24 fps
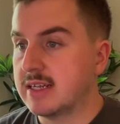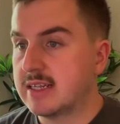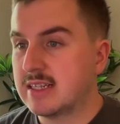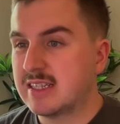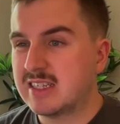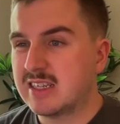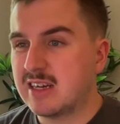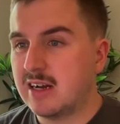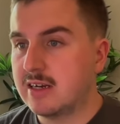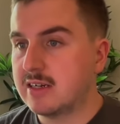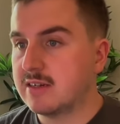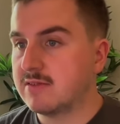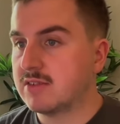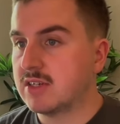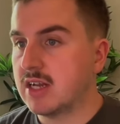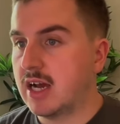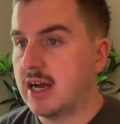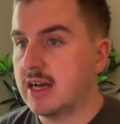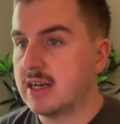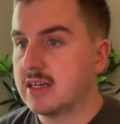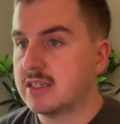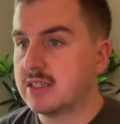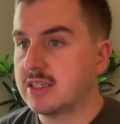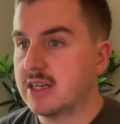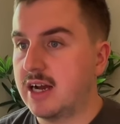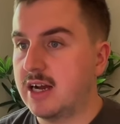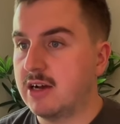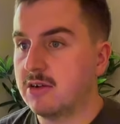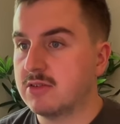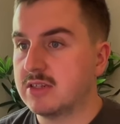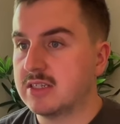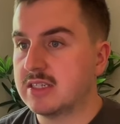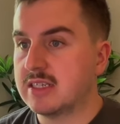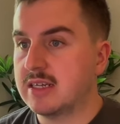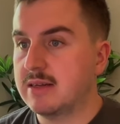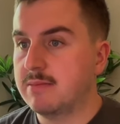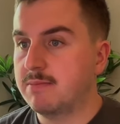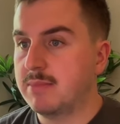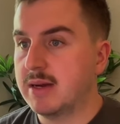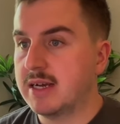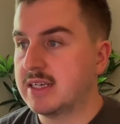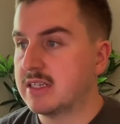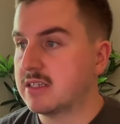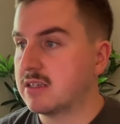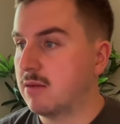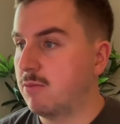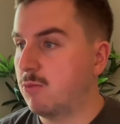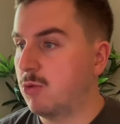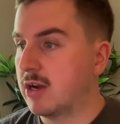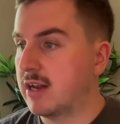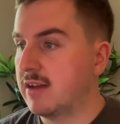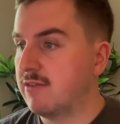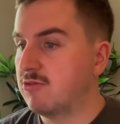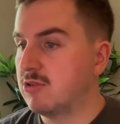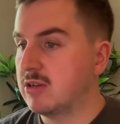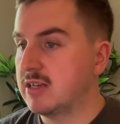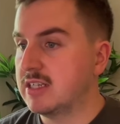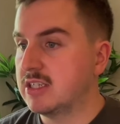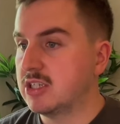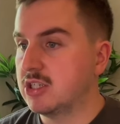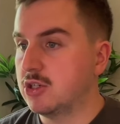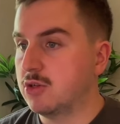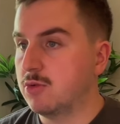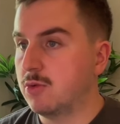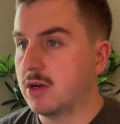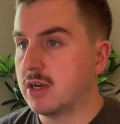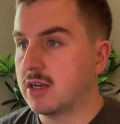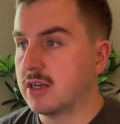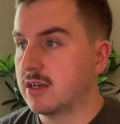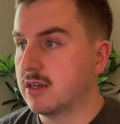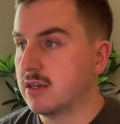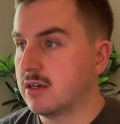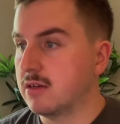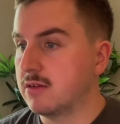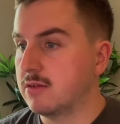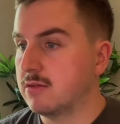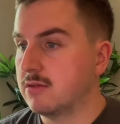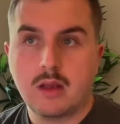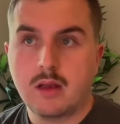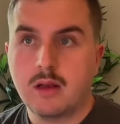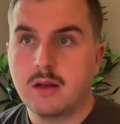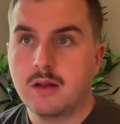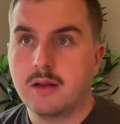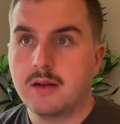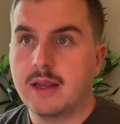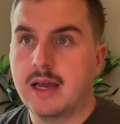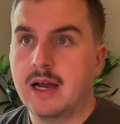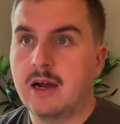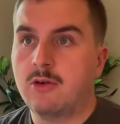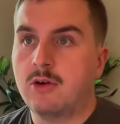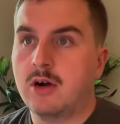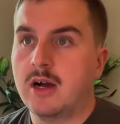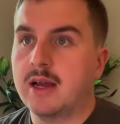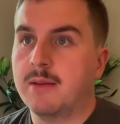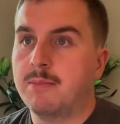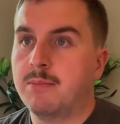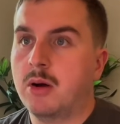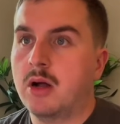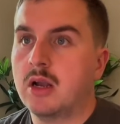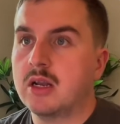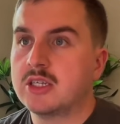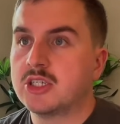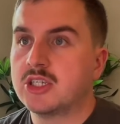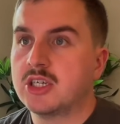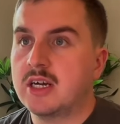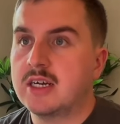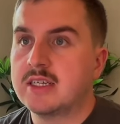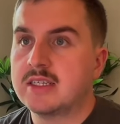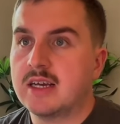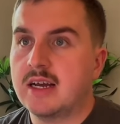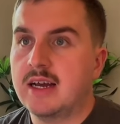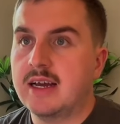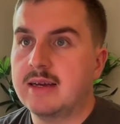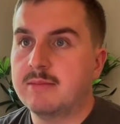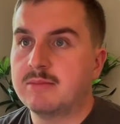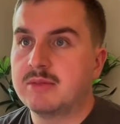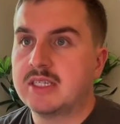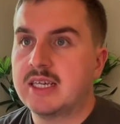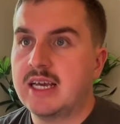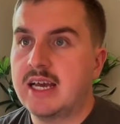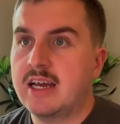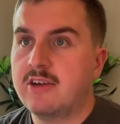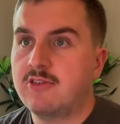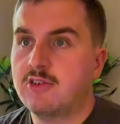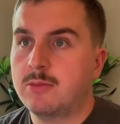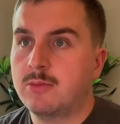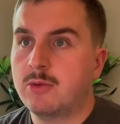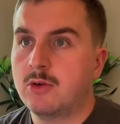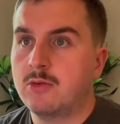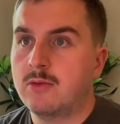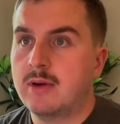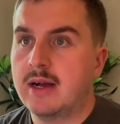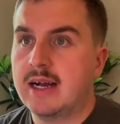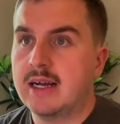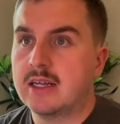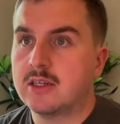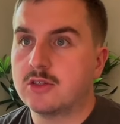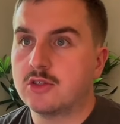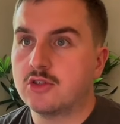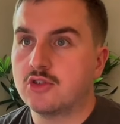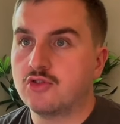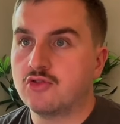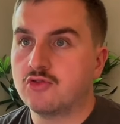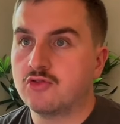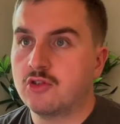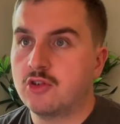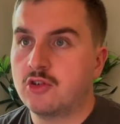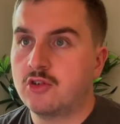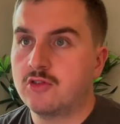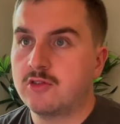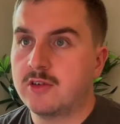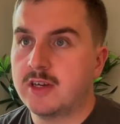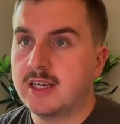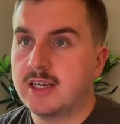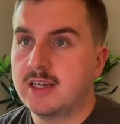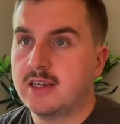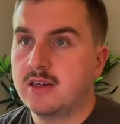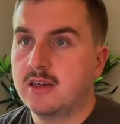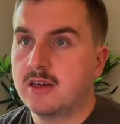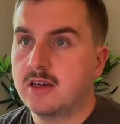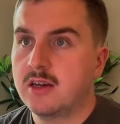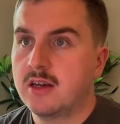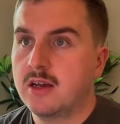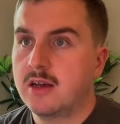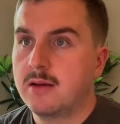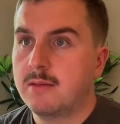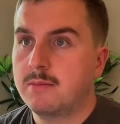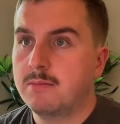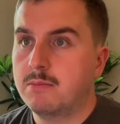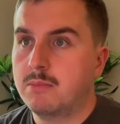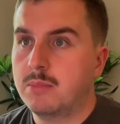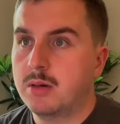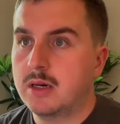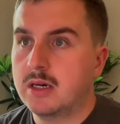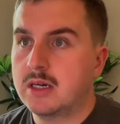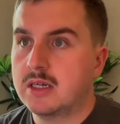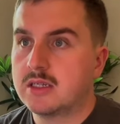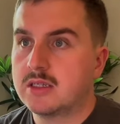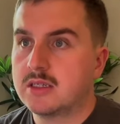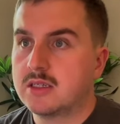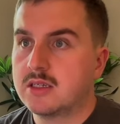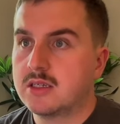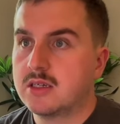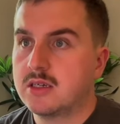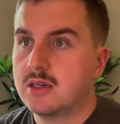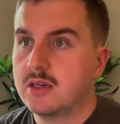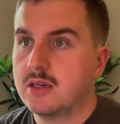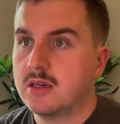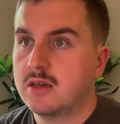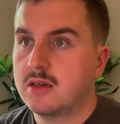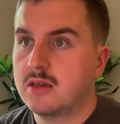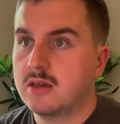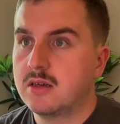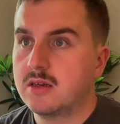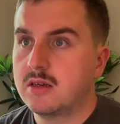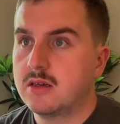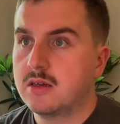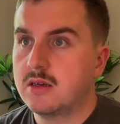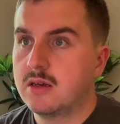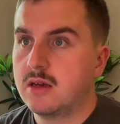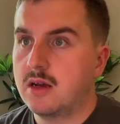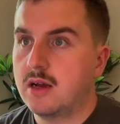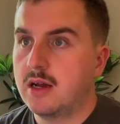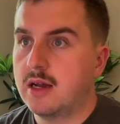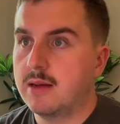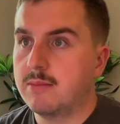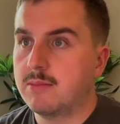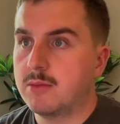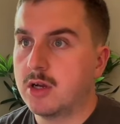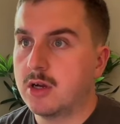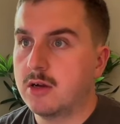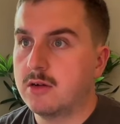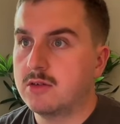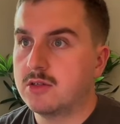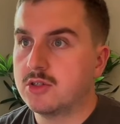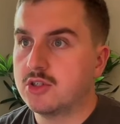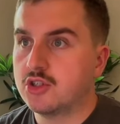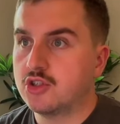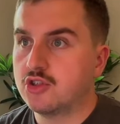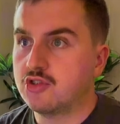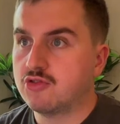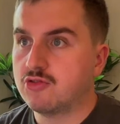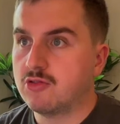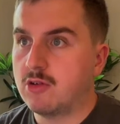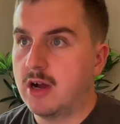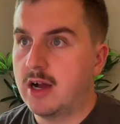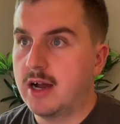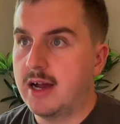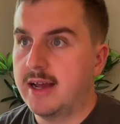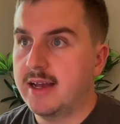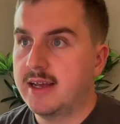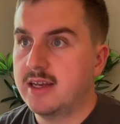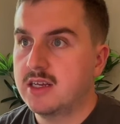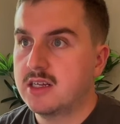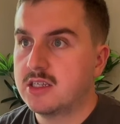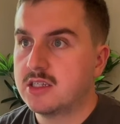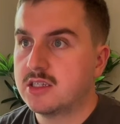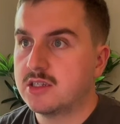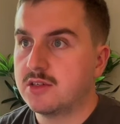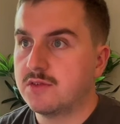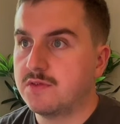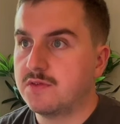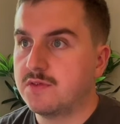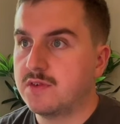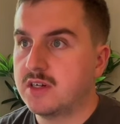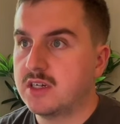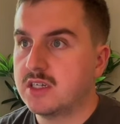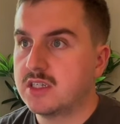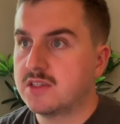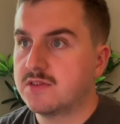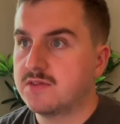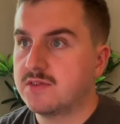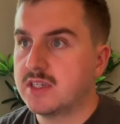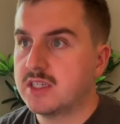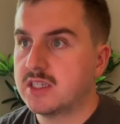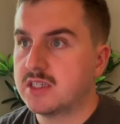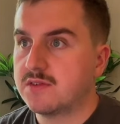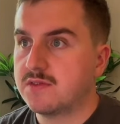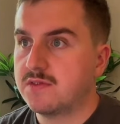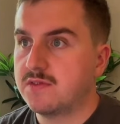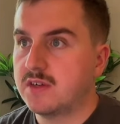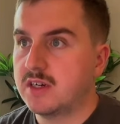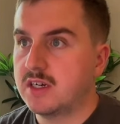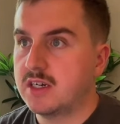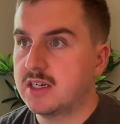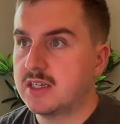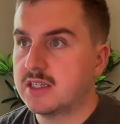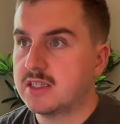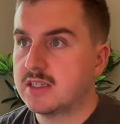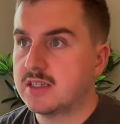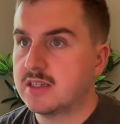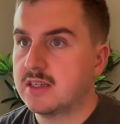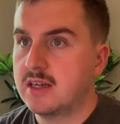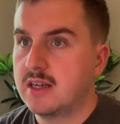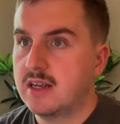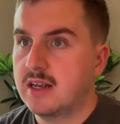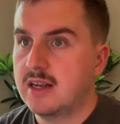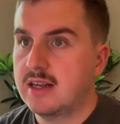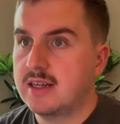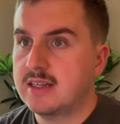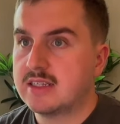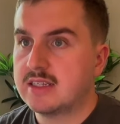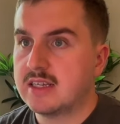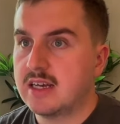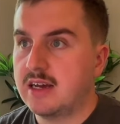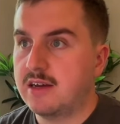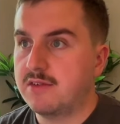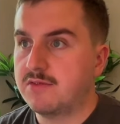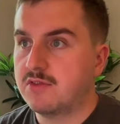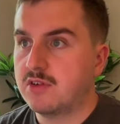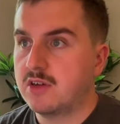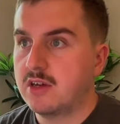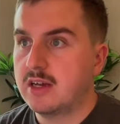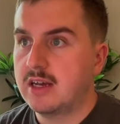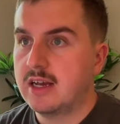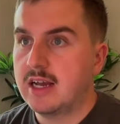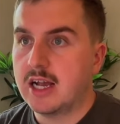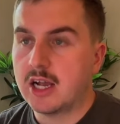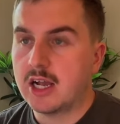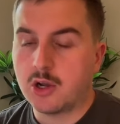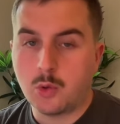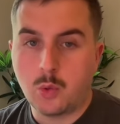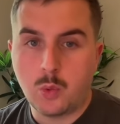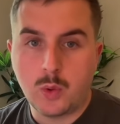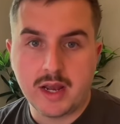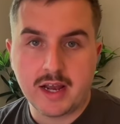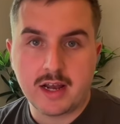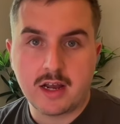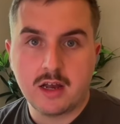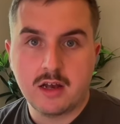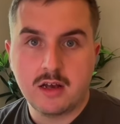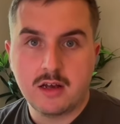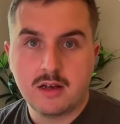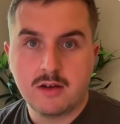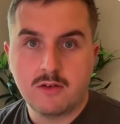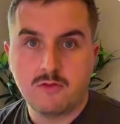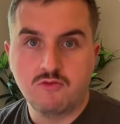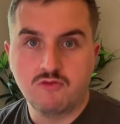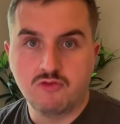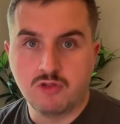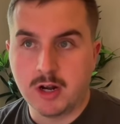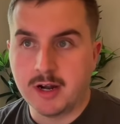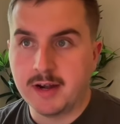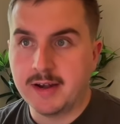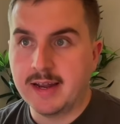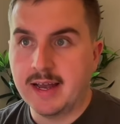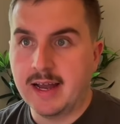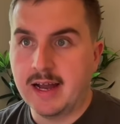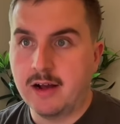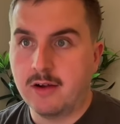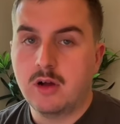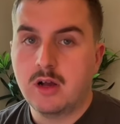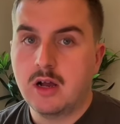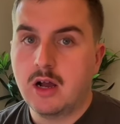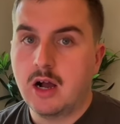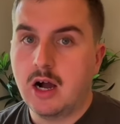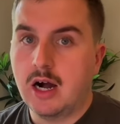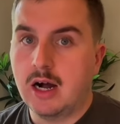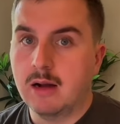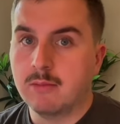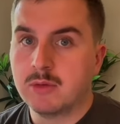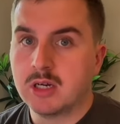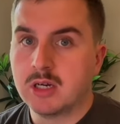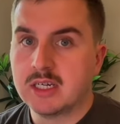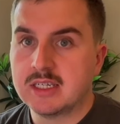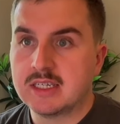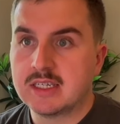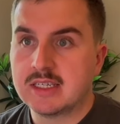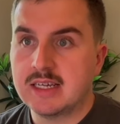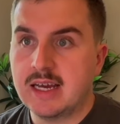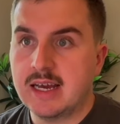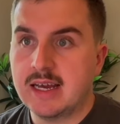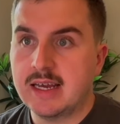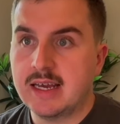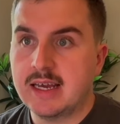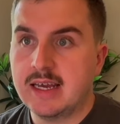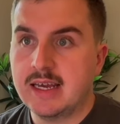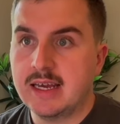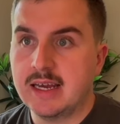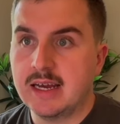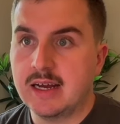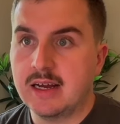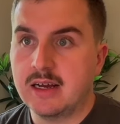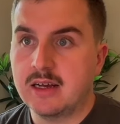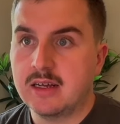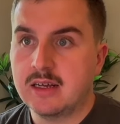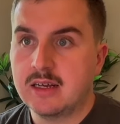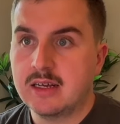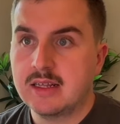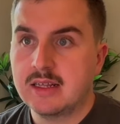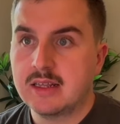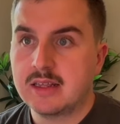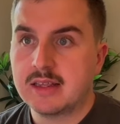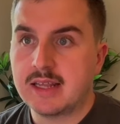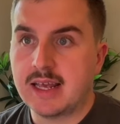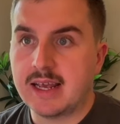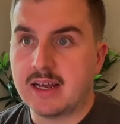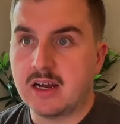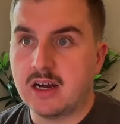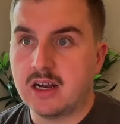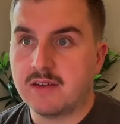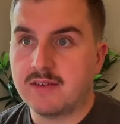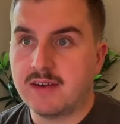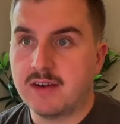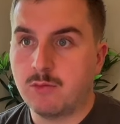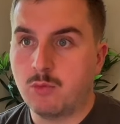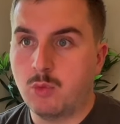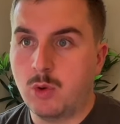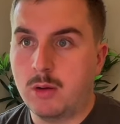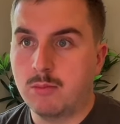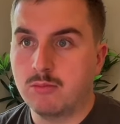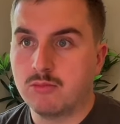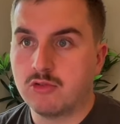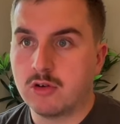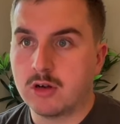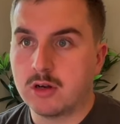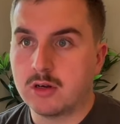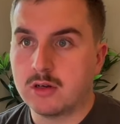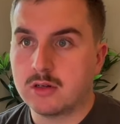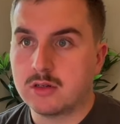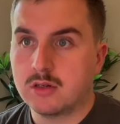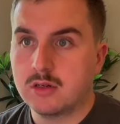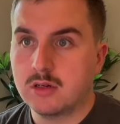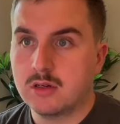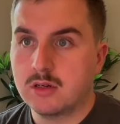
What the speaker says: kind of dial this in based on whatever it is you want to do. Now I apologize, I am terrible at drawing, but I'm going to try. So first things first, let's have a quick rundown. I'm going to say here, they kind of have one product.